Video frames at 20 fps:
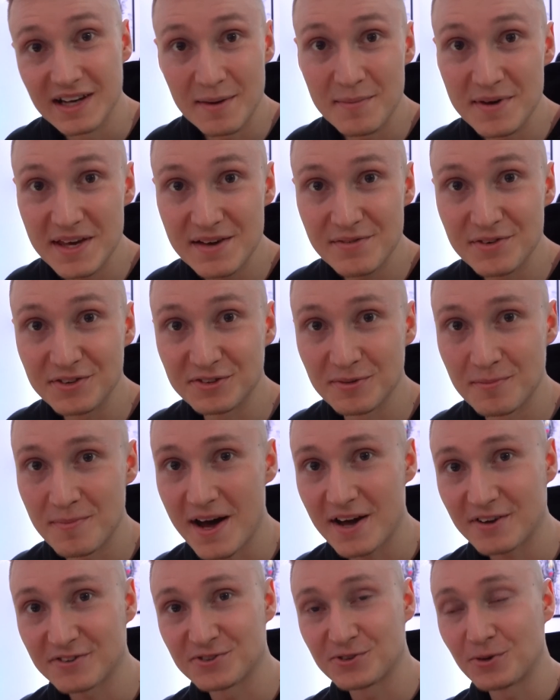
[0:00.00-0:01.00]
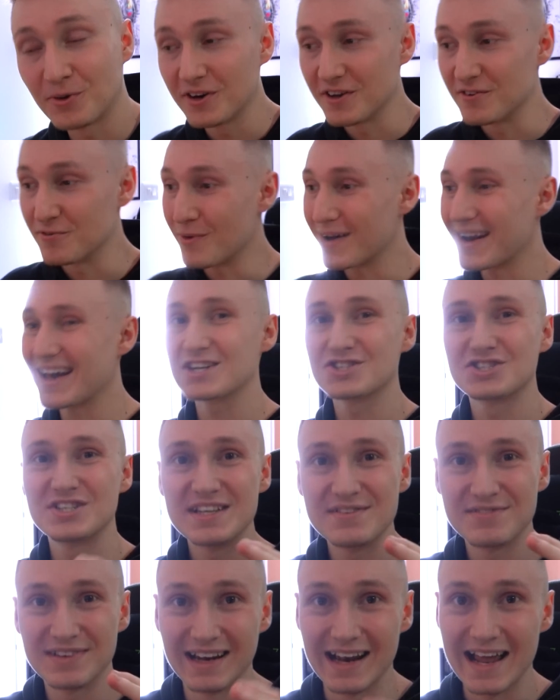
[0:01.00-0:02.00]
Let me give you some backstory of what
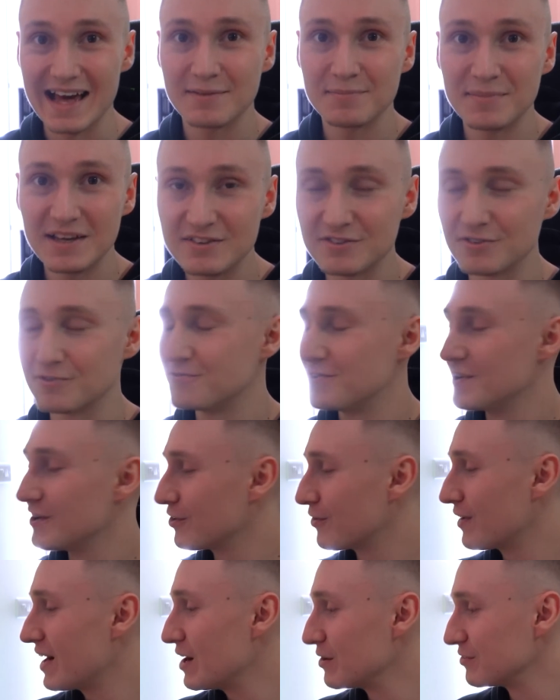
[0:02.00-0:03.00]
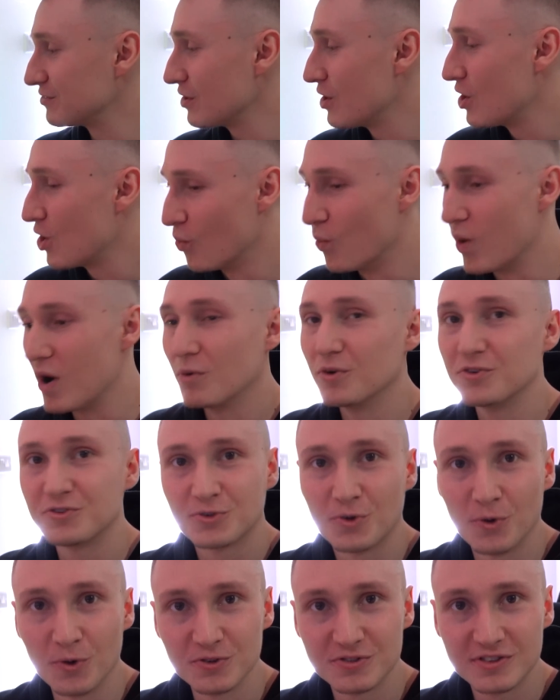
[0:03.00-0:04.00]
actually even led me to figure out what was
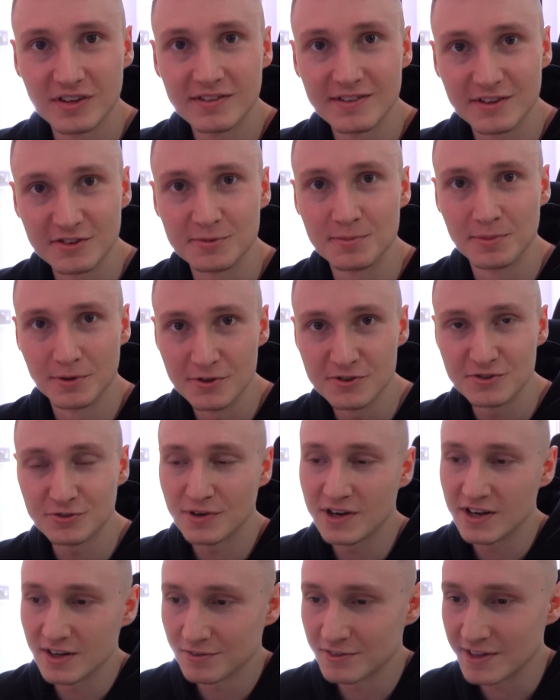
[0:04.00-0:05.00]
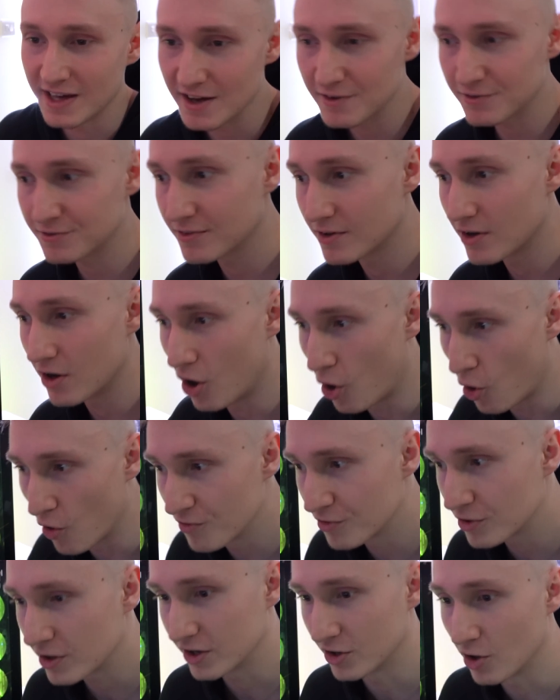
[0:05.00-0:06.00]
causing this blue screen of death
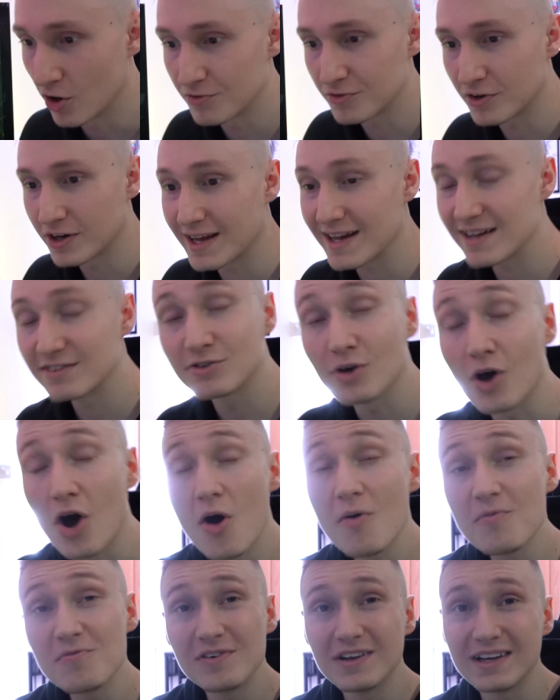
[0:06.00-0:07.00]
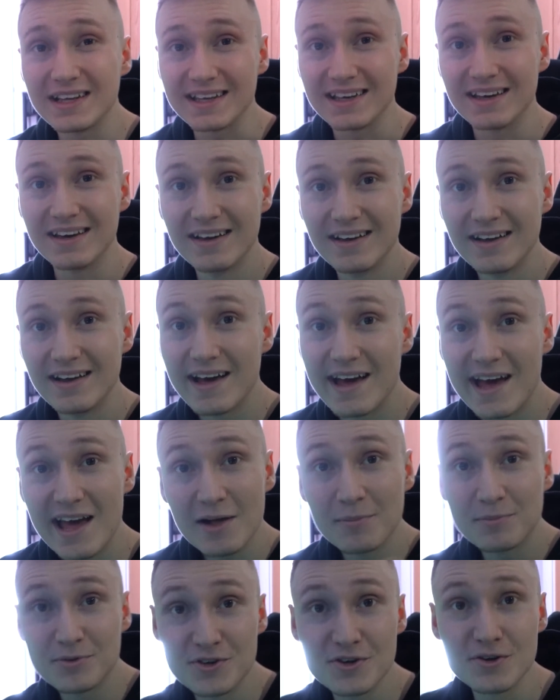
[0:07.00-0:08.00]
over and over again to hopefully
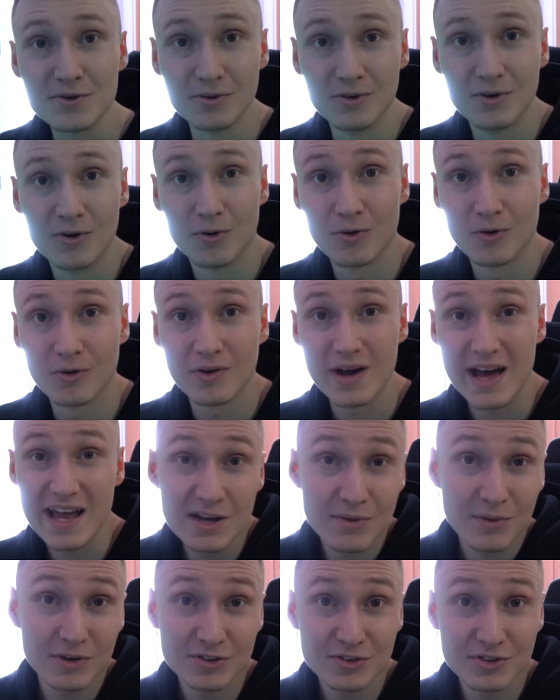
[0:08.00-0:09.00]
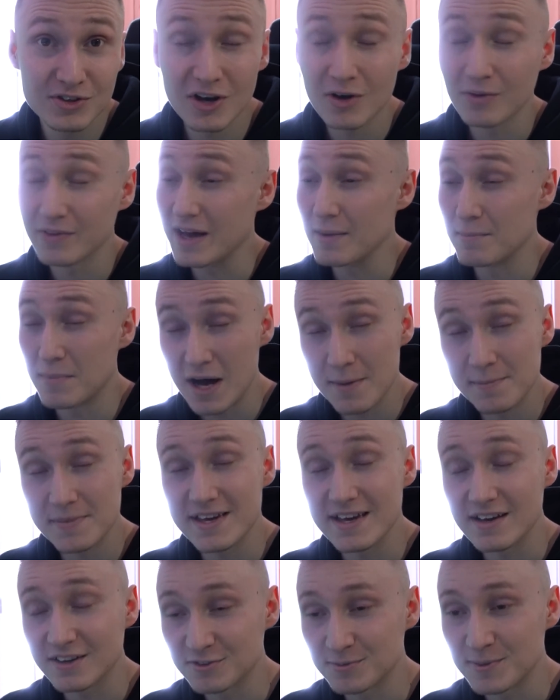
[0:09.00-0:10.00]
help you or anyone you know that might
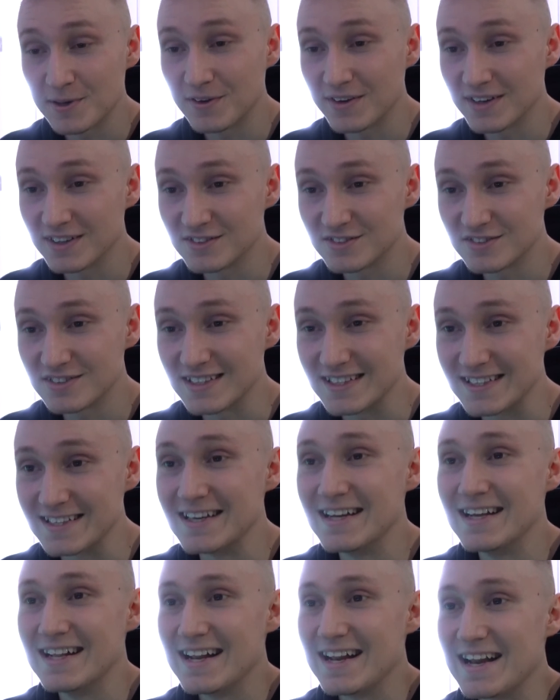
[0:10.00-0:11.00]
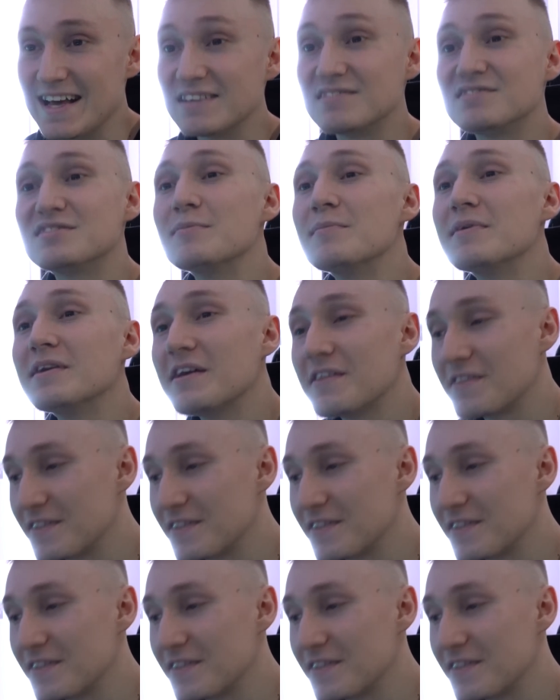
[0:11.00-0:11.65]
be experiencing a similar